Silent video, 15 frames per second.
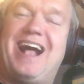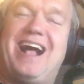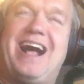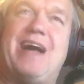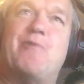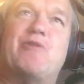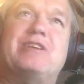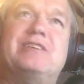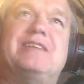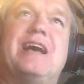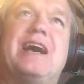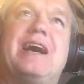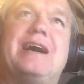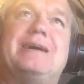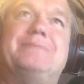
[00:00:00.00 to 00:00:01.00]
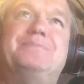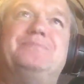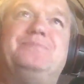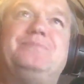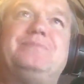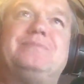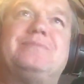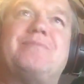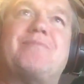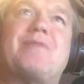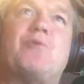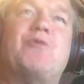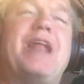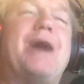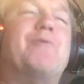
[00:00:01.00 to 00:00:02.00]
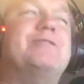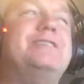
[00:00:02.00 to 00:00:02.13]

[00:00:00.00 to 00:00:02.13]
I was, when I